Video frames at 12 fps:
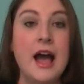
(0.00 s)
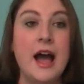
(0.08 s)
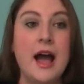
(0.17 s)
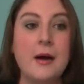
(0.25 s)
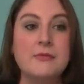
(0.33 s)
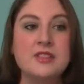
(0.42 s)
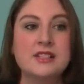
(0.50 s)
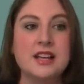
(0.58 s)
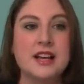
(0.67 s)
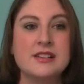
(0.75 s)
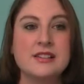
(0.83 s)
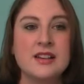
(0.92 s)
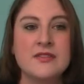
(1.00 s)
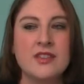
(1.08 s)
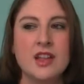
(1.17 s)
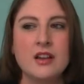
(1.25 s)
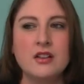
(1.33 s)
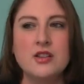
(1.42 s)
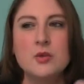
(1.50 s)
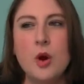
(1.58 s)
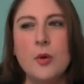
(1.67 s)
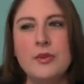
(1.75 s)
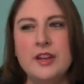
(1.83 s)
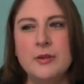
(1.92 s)
um, just because you
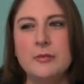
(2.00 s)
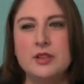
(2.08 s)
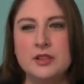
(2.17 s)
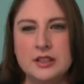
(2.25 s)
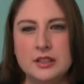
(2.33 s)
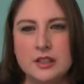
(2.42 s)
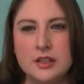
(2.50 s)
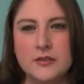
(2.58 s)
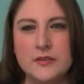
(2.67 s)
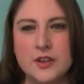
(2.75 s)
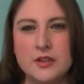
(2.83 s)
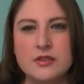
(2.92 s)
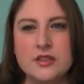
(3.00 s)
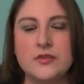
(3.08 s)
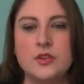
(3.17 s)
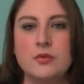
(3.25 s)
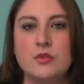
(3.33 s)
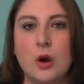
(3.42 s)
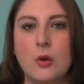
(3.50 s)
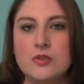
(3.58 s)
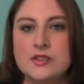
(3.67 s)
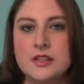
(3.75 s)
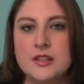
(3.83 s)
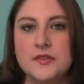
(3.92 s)
won't be completely confused if you don't
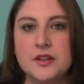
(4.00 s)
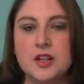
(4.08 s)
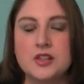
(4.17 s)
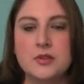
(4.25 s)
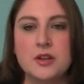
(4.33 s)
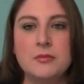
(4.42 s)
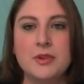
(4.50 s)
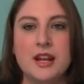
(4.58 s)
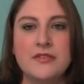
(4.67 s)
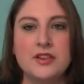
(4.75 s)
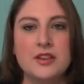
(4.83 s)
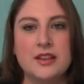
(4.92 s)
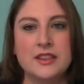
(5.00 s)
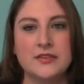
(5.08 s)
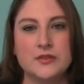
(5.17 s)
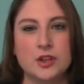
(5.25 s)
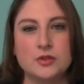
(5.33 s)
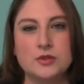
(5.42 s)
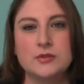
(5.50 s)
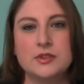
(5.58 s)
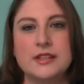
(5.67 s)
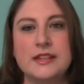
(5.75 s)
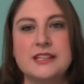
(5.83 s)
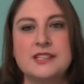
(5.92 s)
see the first one, but I feel like the first one
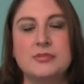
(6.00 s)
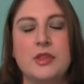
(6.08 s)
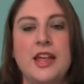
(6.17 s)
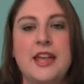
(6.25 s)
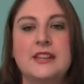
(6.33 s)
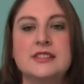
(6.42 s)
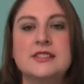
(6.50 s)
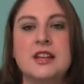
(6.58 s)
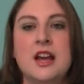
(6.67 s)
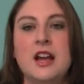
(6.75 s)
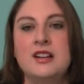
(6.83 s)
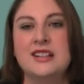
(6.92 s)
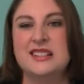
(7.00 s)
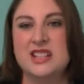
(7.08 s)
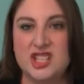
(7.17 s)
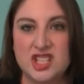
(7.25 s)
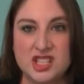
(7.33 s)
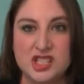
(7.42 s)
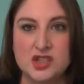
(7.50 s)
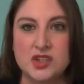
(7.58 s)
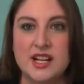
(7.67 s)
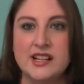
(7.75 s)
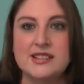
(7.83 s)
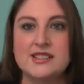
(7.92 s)
really explains like the
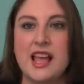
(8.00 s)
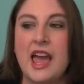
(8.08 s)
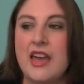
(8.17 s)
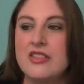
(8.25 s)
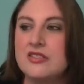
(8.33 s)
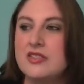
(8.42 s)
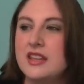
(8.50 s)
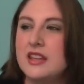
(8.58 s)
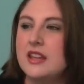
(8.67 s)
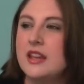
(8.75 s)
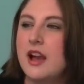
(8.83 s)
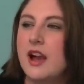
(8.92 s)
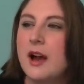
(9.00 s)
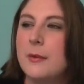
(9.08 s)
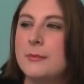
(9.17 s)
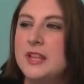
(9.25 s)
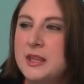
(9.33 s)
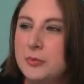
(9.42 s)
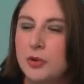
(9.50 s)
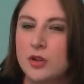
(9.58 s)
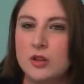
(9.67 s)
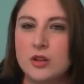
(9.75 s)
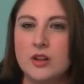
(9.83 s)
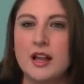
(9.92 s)
districts and the uh,
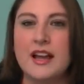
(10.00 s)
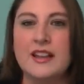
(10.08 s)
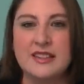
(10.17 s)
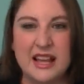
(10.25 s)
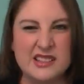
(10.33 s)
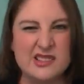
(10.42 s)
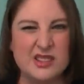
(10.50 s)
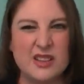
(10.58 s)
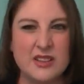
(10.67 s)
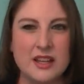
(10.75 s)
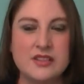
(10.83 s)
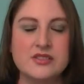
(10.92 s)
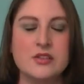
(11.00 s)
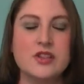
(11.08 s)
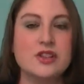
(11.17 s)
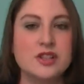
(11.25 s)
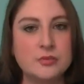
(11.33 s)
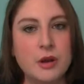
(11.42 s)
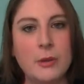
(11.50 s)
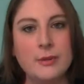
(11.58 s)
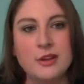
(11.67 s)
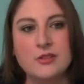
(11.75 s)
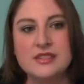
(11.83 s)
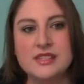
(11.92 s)
people and that sort of thing. So you should
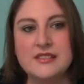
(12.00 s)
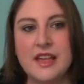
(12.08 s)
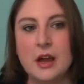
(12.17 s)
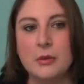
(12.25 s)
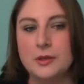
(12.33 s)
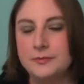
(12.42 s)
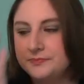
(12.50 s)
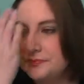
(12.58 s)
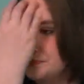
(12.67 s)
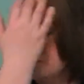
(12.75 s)
probably go see that one